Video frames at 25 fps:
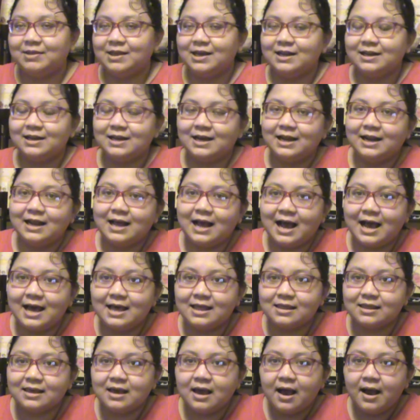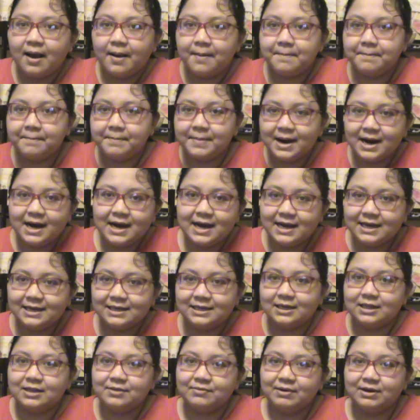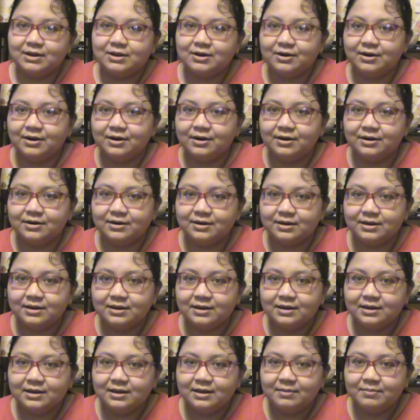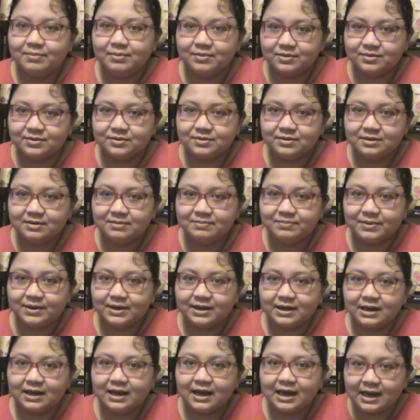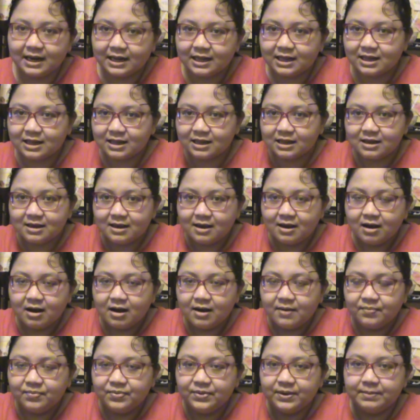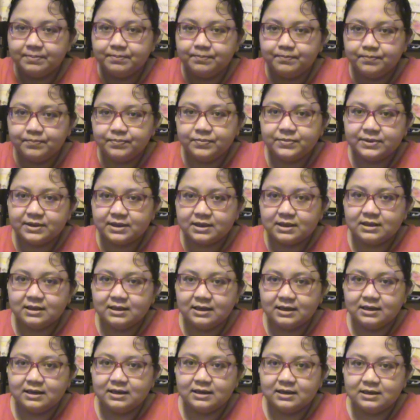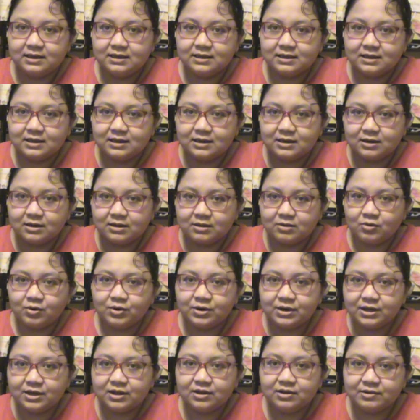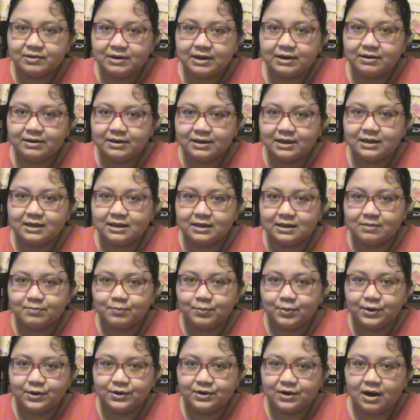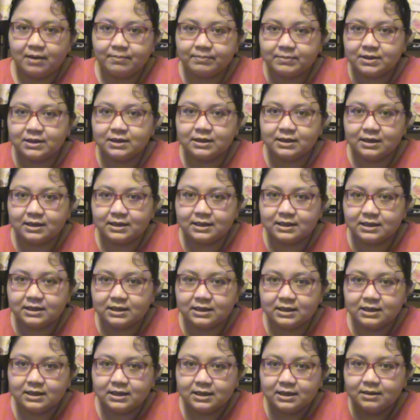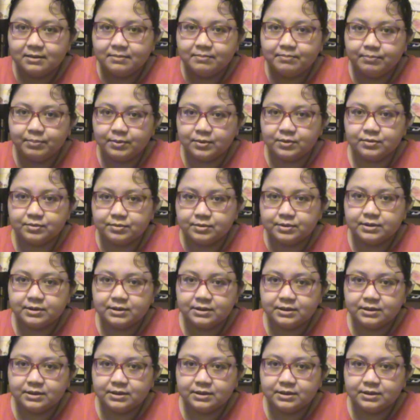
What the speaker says: saying that as my district turned blue, but it's the Thornhill area is predominantly blue,